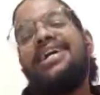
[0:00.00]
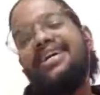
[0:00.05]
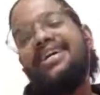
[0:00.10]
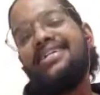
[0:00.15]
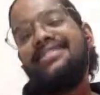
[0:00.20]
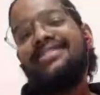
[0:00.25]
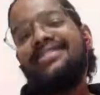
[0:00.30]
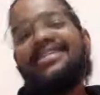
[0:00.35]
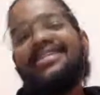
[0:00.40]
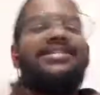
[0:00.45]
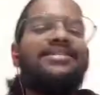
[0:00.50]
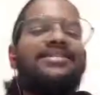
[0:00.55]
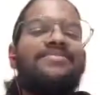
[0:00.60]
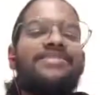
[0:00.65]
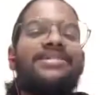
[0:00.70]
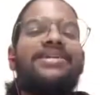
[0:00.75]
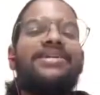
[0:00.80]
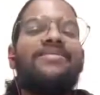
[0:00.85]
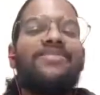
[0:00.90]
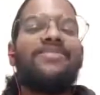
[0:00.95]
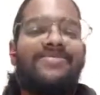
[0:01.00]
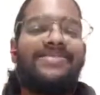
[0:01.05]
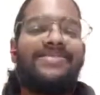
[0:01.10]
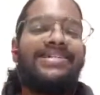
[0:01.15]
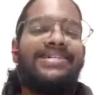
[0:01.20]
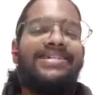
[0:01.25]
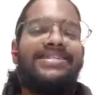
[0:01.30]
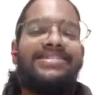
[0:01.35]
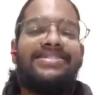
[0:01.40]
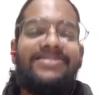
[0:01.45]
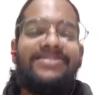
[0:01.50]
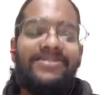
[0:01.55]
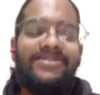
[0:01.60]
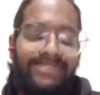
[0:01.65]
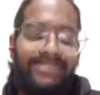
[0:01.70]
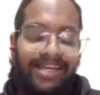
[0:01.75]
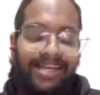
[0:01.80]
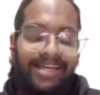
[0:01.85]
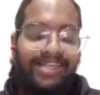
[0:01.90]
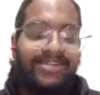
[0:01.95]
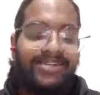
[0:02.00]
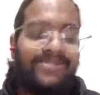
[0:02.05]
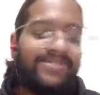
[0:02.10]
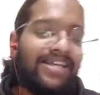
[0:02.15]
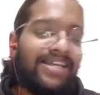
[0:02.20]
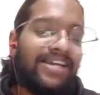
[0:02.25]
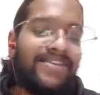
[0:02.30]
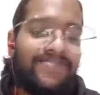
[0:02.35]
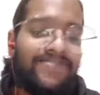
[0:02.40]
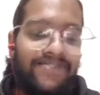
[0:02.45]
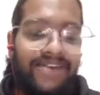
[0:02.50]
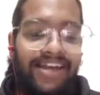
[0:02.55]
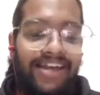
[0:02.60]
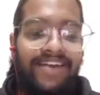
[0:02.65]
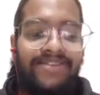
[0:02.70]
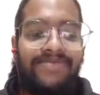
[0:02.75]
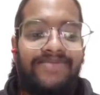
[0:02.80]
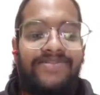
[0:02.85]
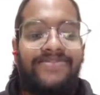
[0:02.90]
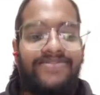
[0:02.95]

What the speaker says: And that's something about me, guys. So thank you for time.